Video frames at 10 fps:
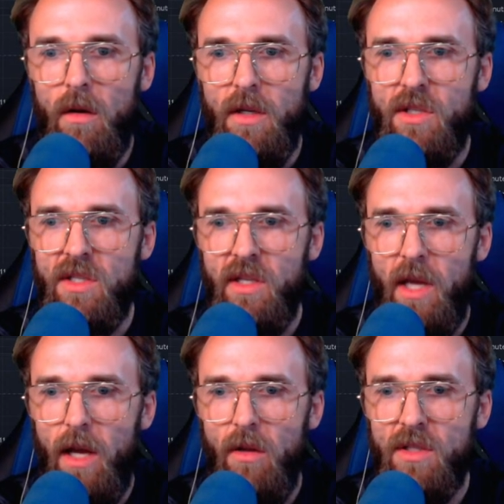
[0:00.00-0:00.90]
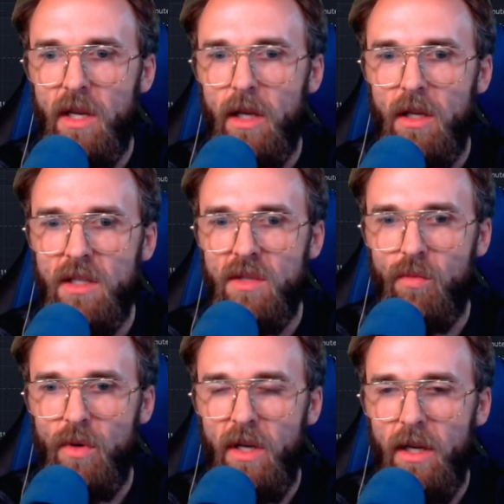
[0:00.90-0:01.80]
It just, yeah, it looks like it, it's
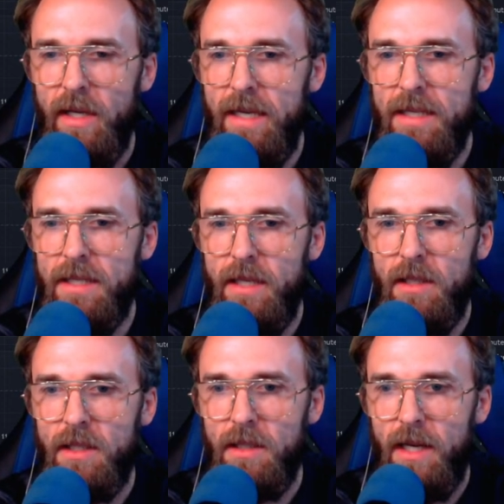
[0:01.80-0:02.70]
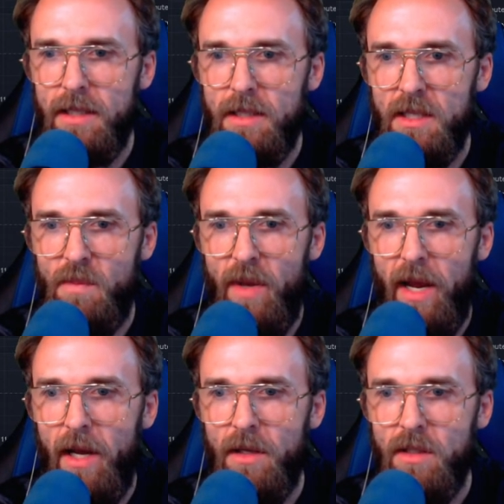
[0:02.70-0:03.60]
easy to test this
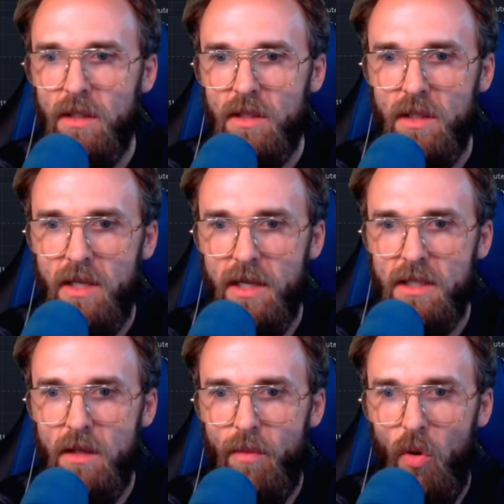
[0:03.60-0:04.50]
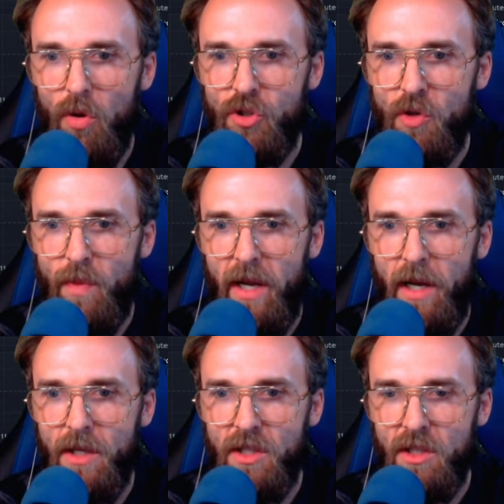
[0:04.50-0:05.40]
band, to test the Bollinger
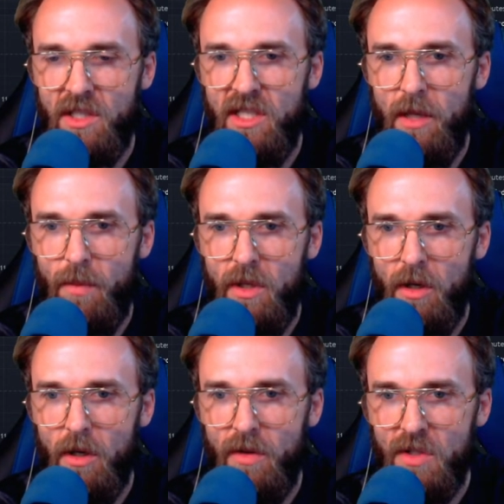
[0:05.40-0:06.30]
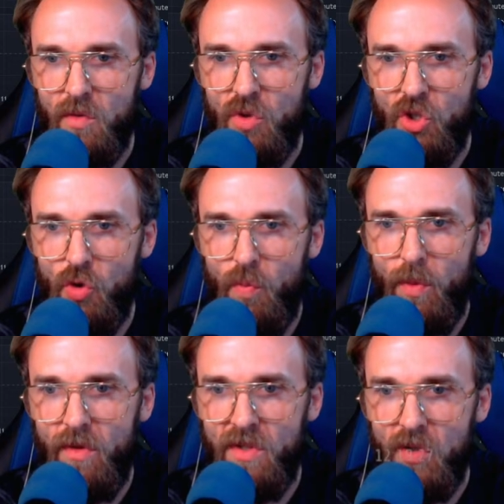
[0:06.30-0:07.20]
Band dip here, this zoop,
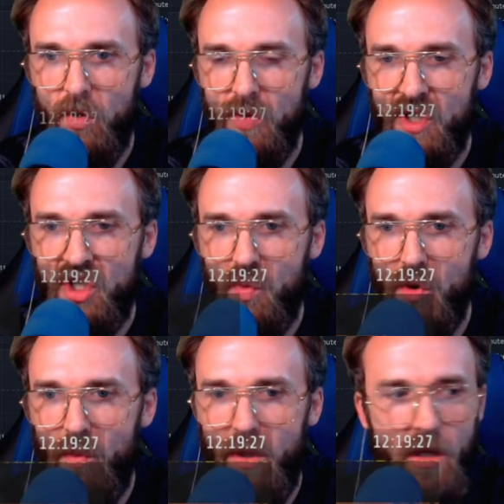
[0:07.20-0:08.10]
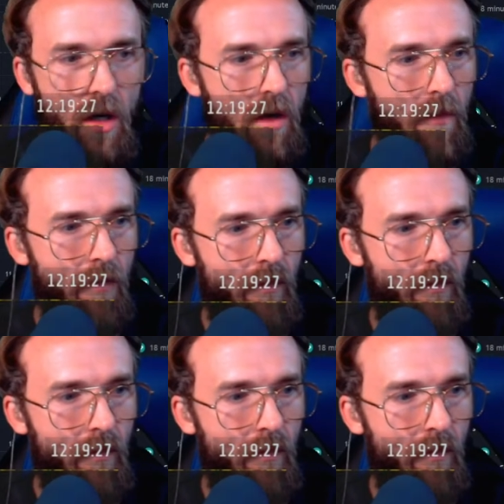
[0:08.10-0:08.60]
this little swoop here.